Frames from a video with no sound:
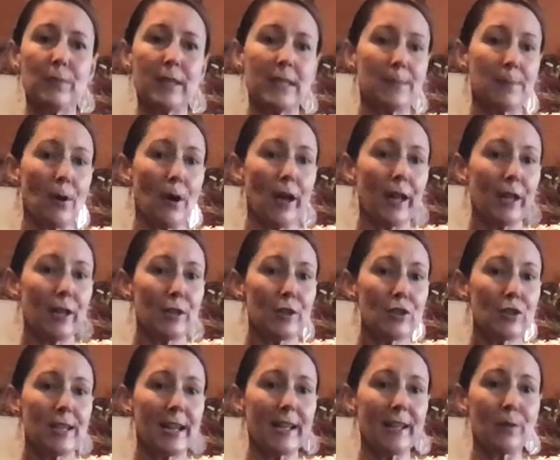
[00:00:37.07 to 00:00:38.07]
inspire you
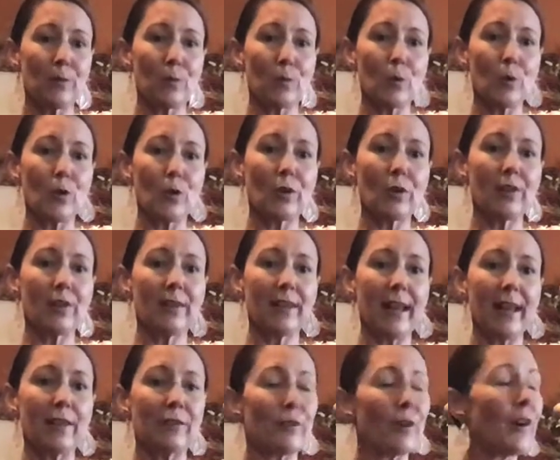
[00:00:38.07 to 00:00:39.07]
to take a walk
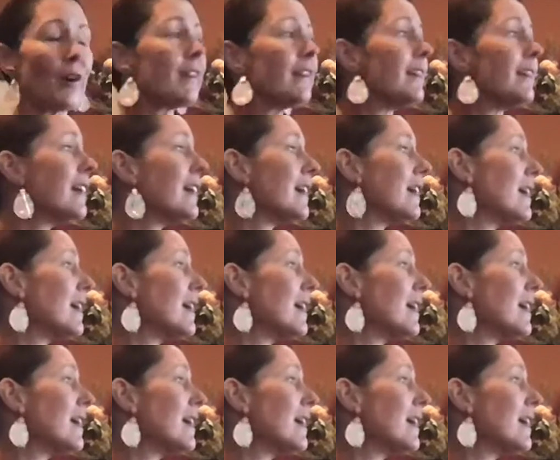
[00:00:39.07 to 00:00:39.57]
later on.